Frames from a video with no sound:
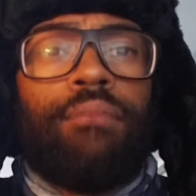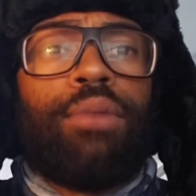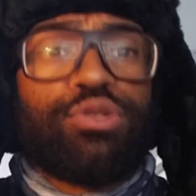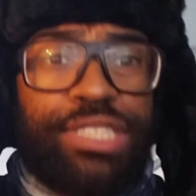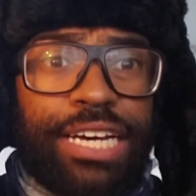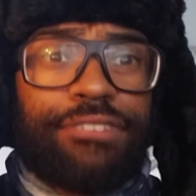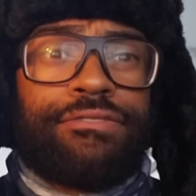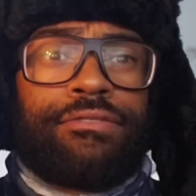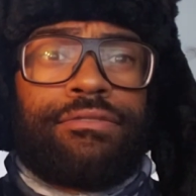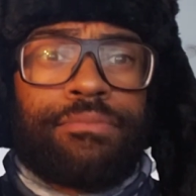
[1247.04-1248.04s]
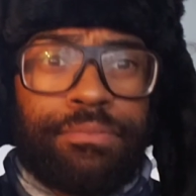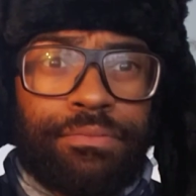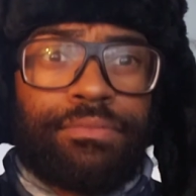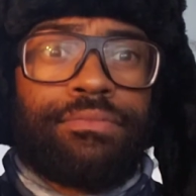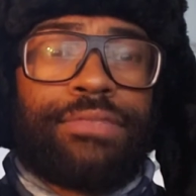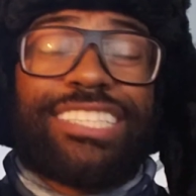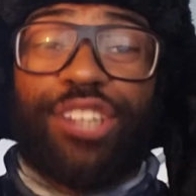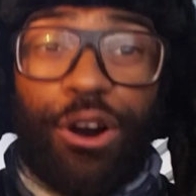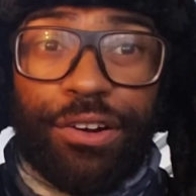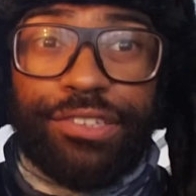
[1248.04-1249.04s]
Mos Def, that's
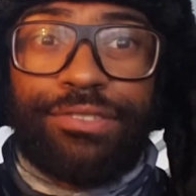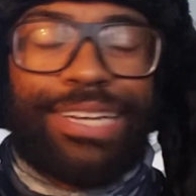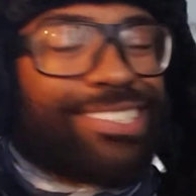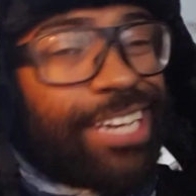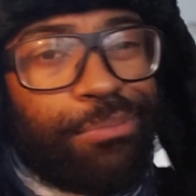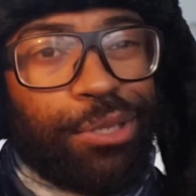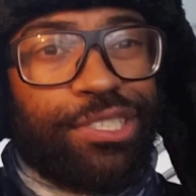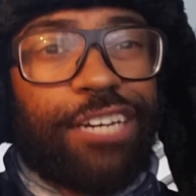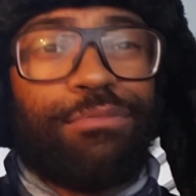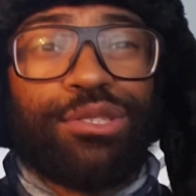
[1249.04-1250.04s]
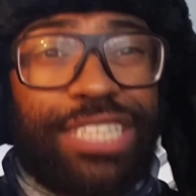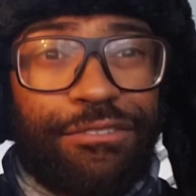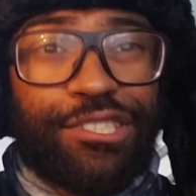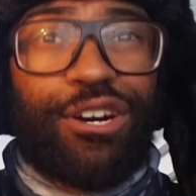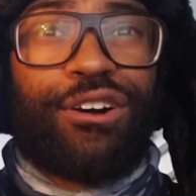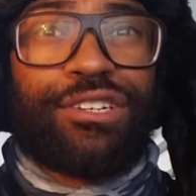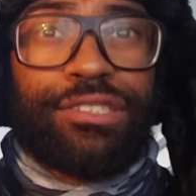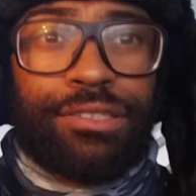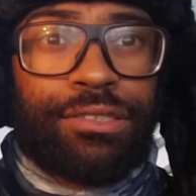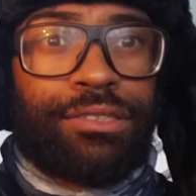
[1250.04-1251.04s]
the artist. Not saying Mos Def. Mos Def is the
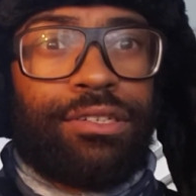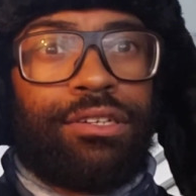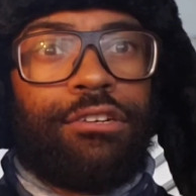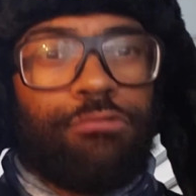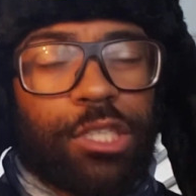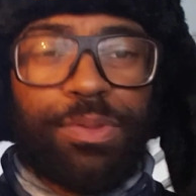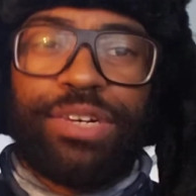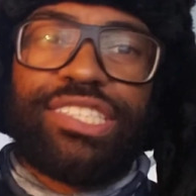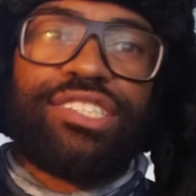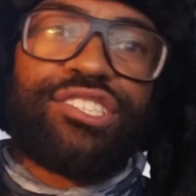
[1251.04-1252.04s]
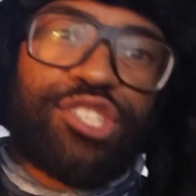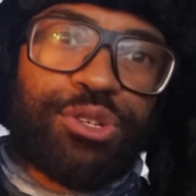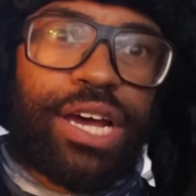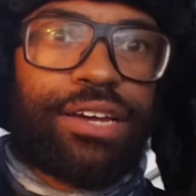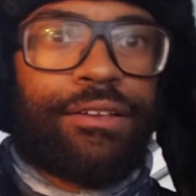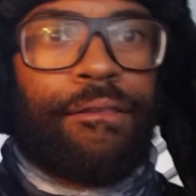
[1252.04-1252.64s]
artist. Respiration is the track.